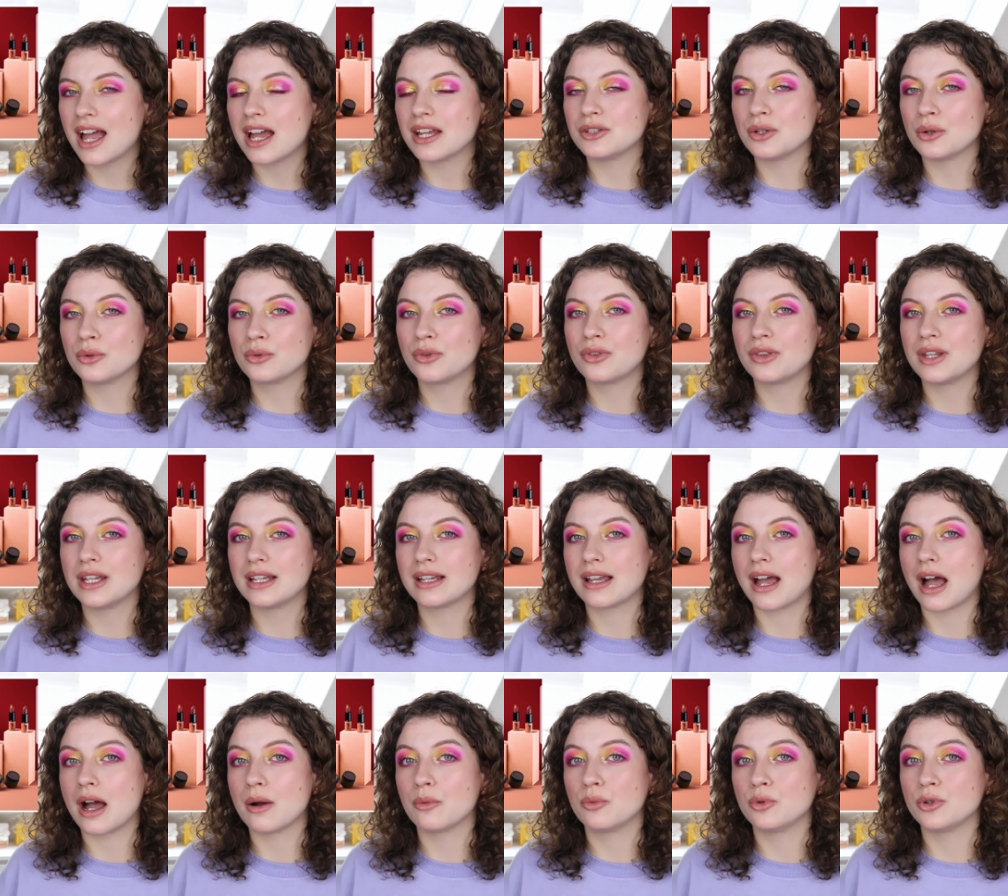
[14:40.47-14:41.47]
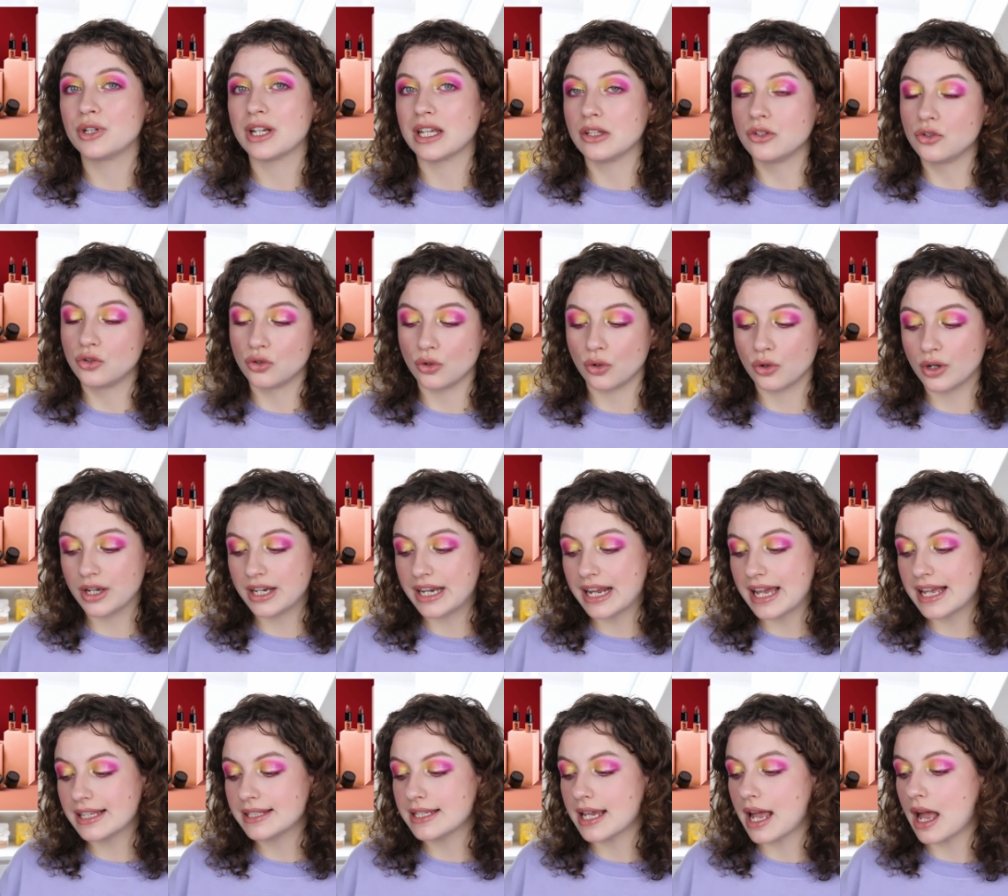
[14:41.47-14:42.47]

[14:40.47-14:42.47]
I don't think I would enjoy that.